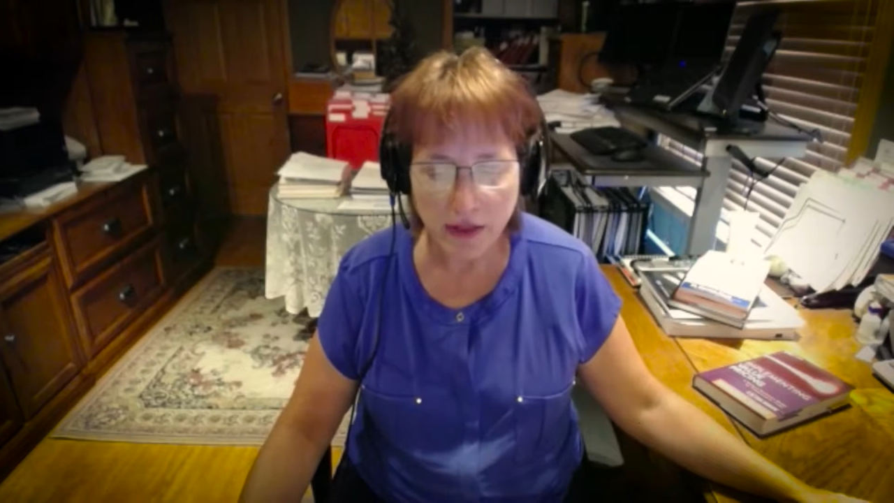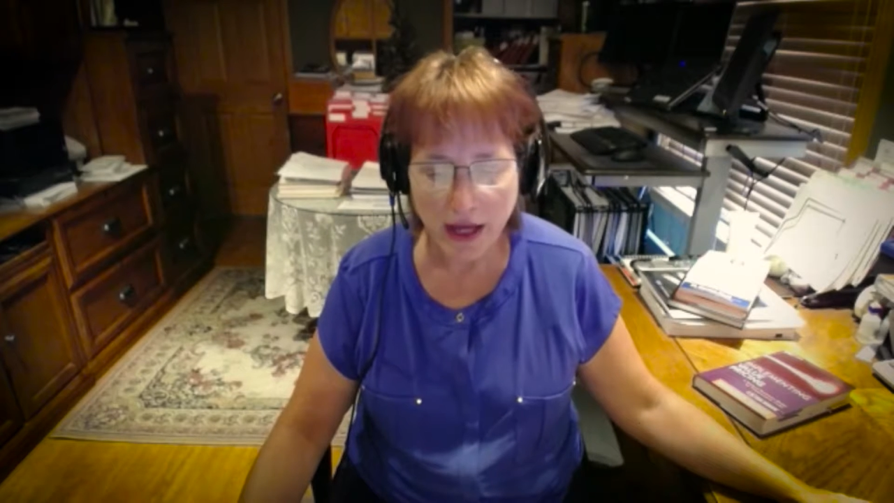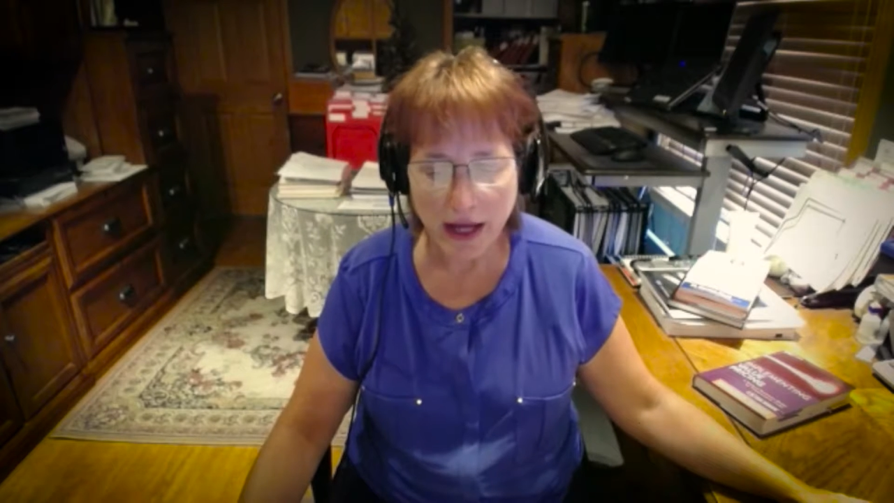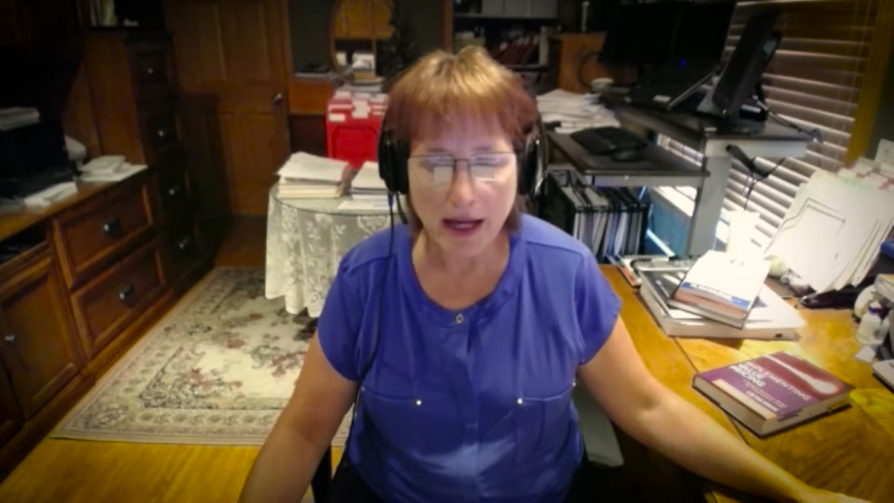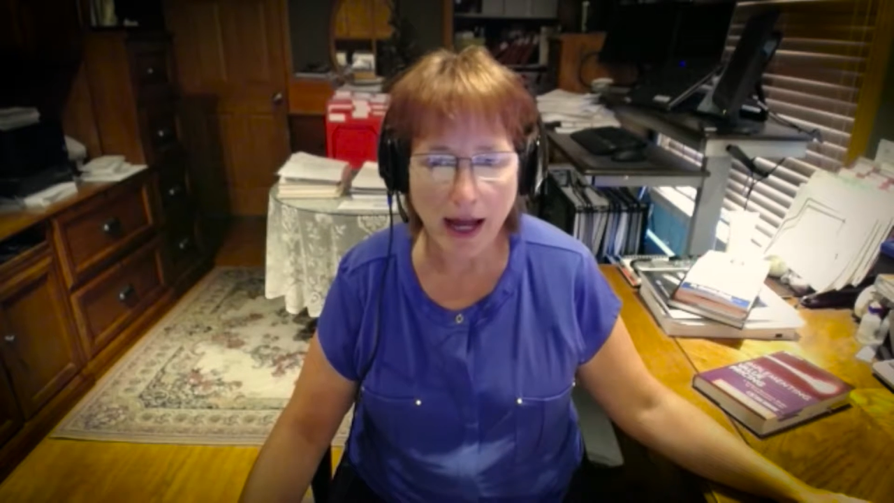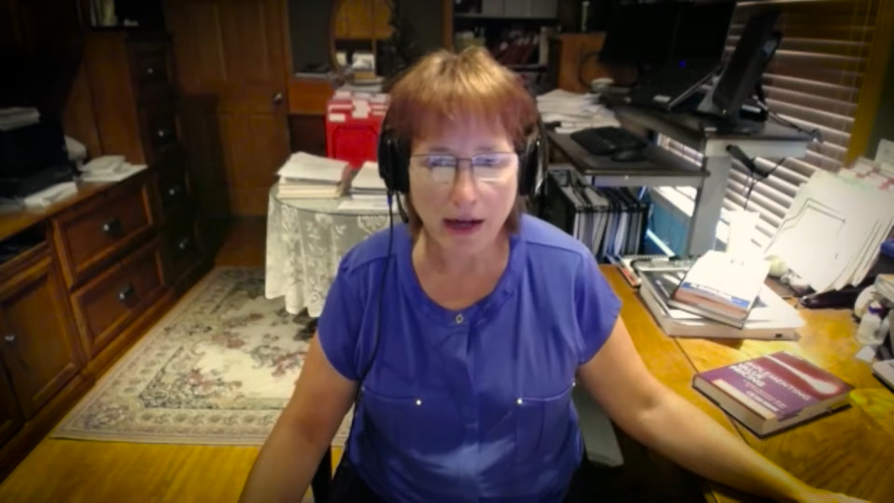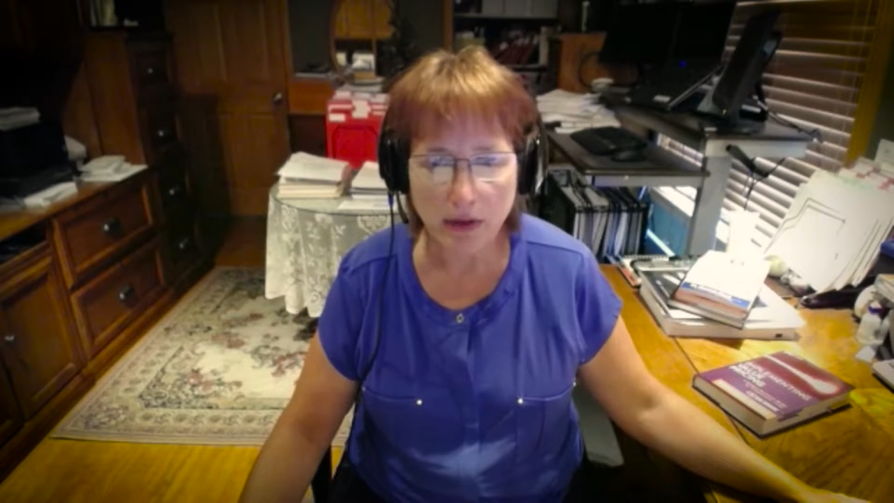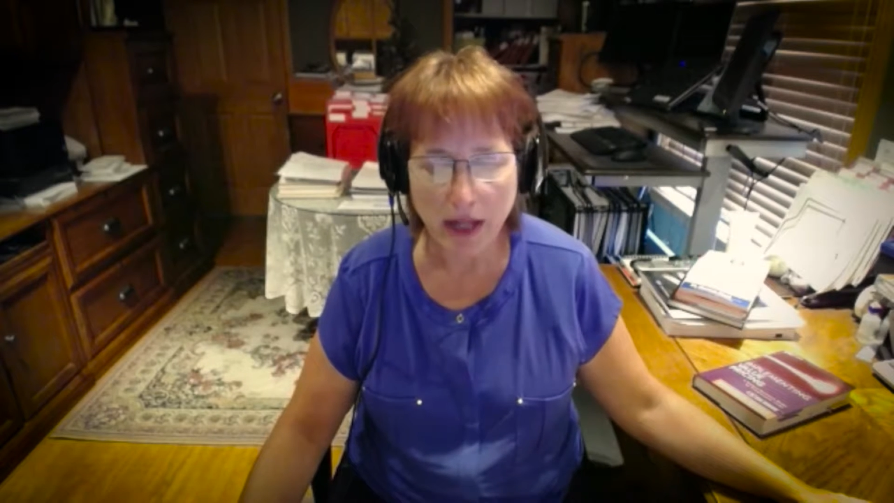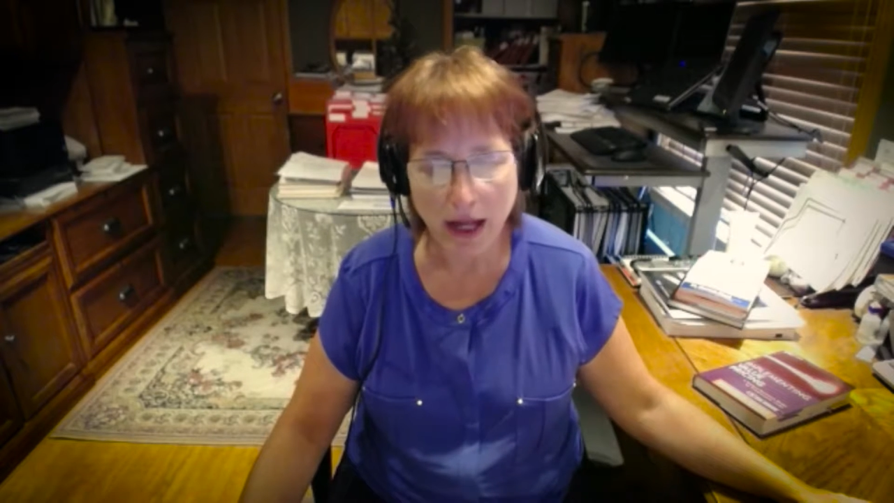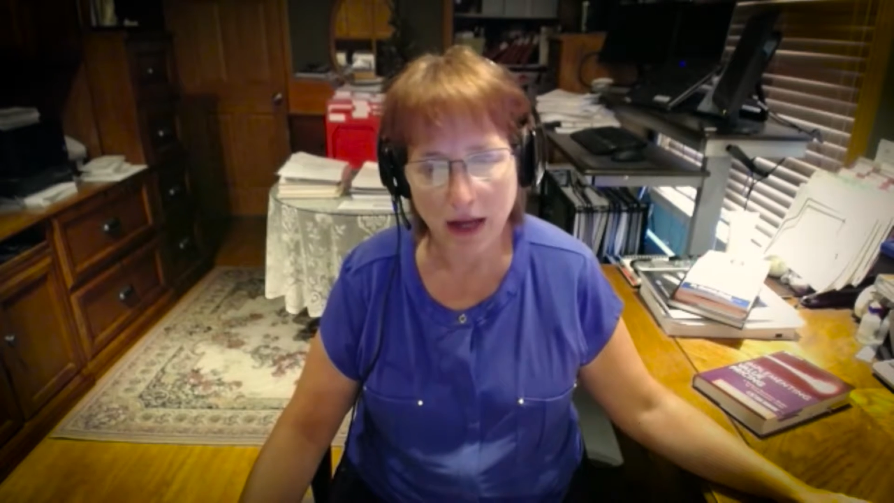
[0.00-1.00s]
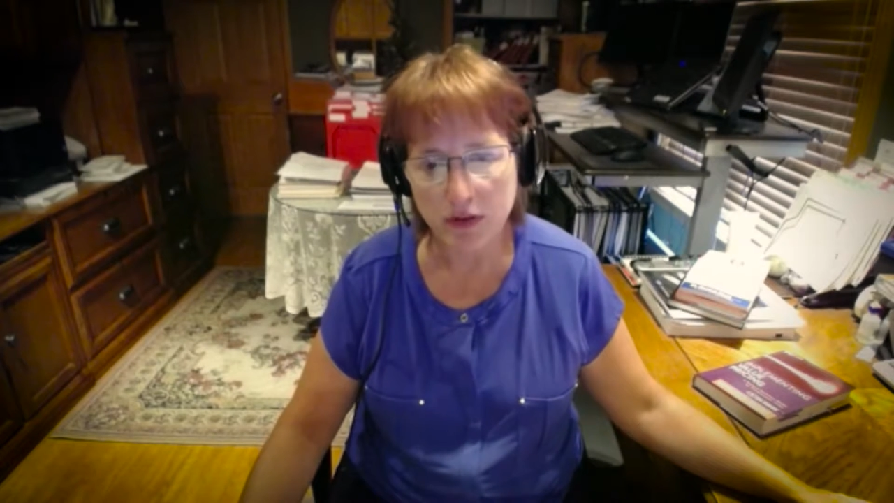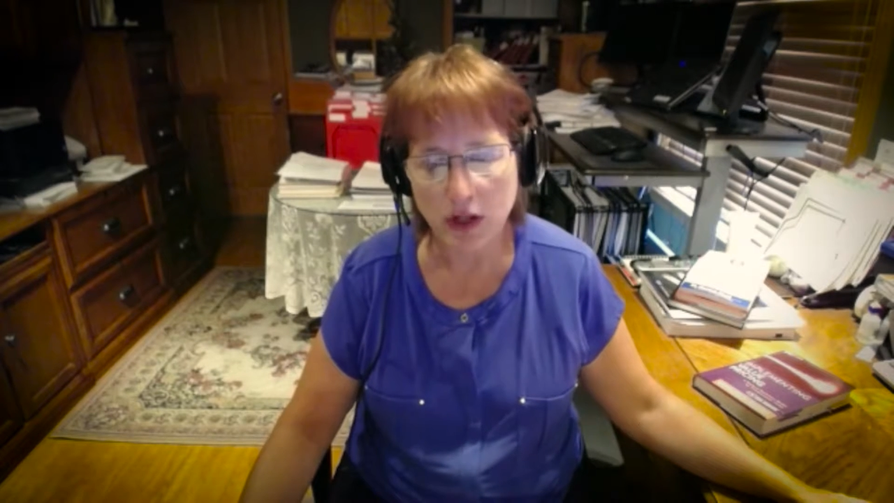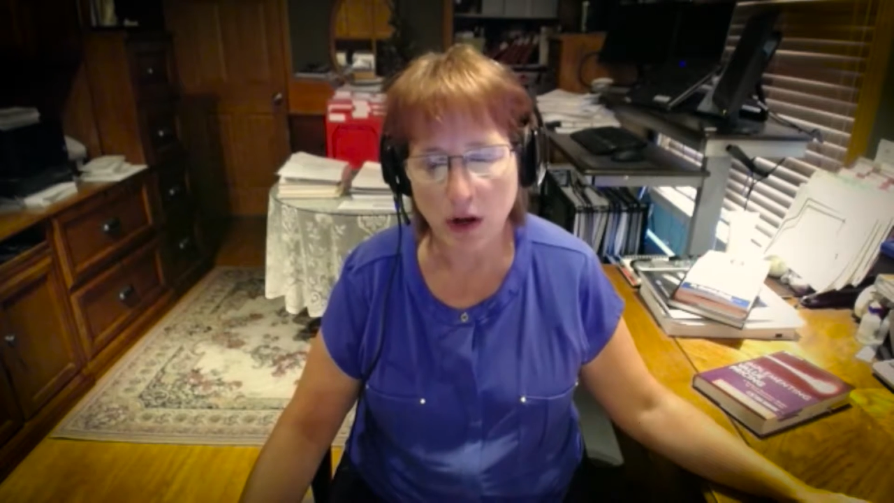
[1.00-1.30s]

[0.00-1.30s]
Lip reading: that I don't have to